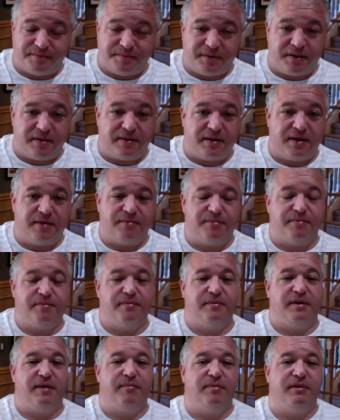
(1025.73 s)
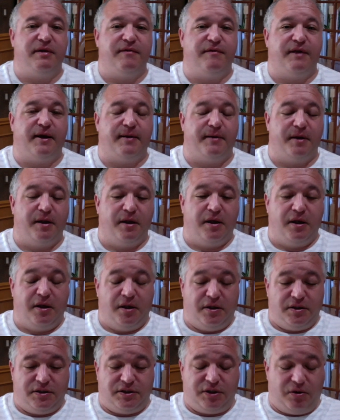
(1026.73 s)
I, I, I believe that.
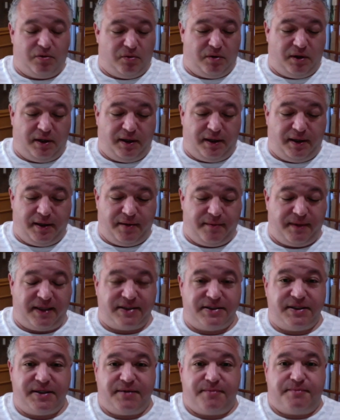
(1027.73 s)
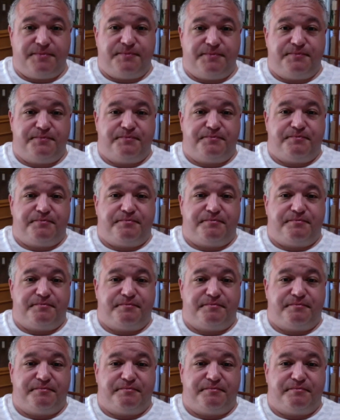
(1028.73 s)
So um, that's it.
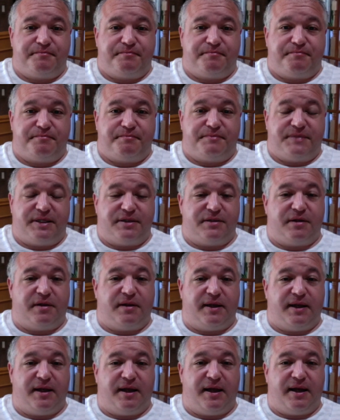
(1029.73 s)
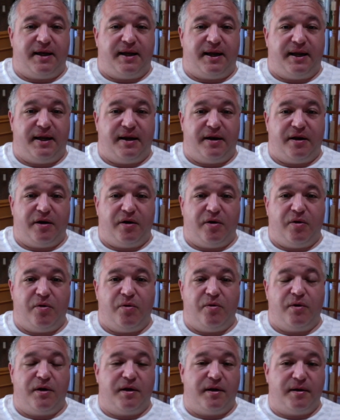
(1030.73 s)
That's all I got. I gotta
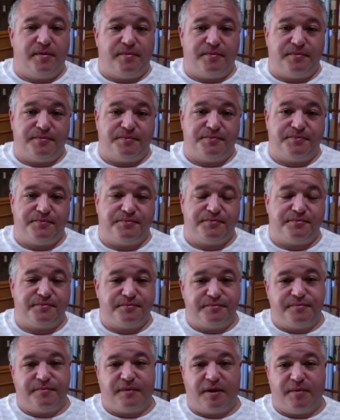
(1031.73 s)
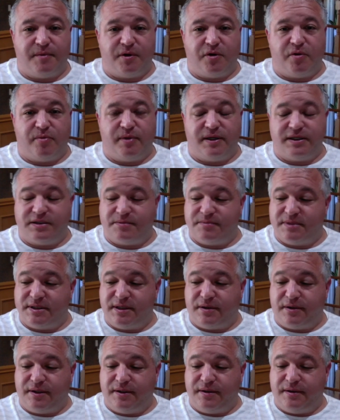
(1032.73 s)
go. Um, I'm going to go play some
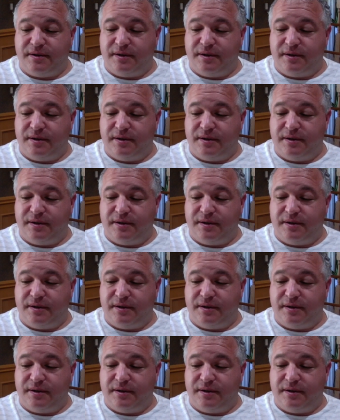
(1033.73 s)
Zelda.